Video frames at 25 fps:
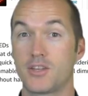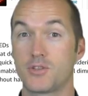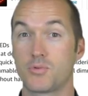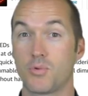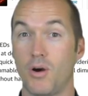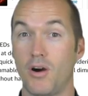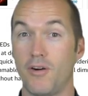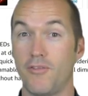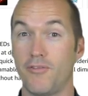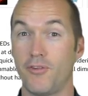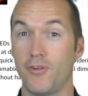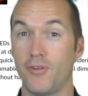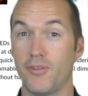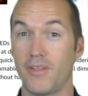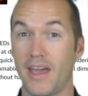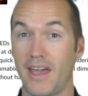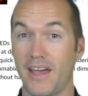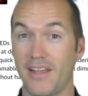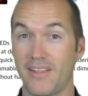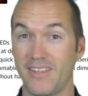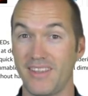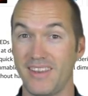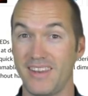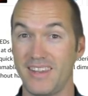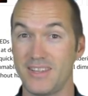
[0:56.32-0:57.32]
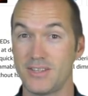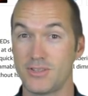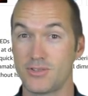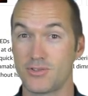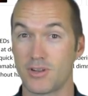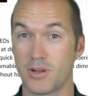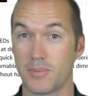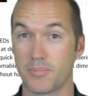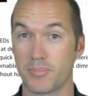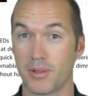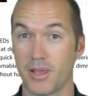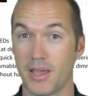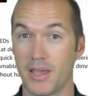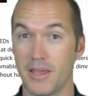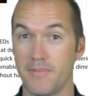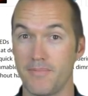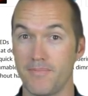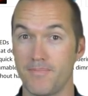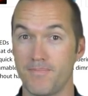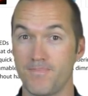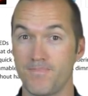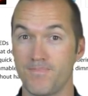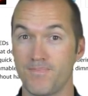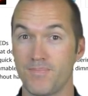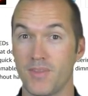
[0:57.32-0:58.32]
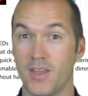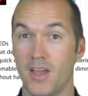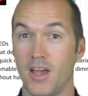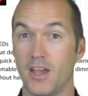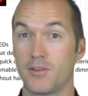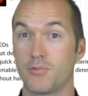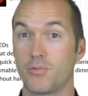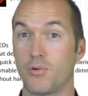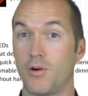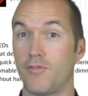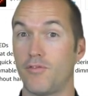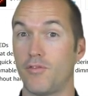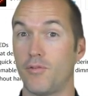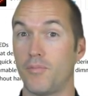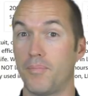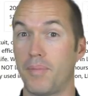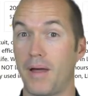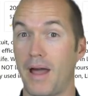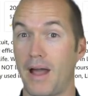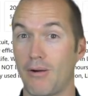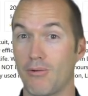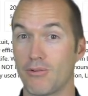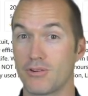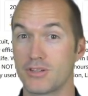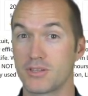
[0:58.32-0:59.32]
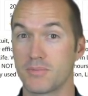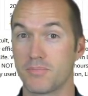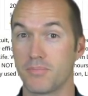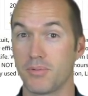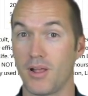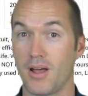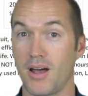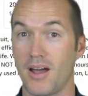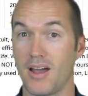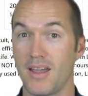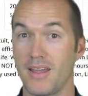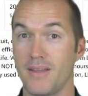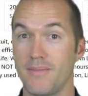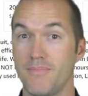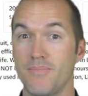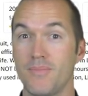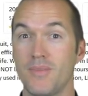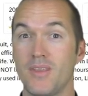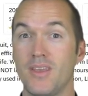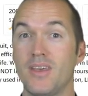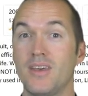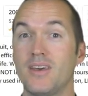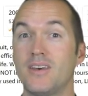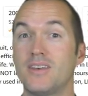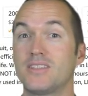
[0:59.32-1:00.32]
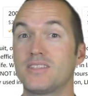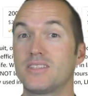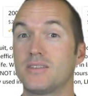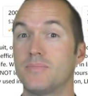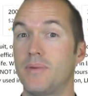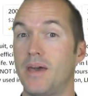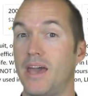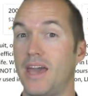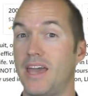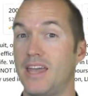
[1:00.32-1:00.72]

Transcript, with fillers: a 12 volt LED strip light, a 12 volt power supply, some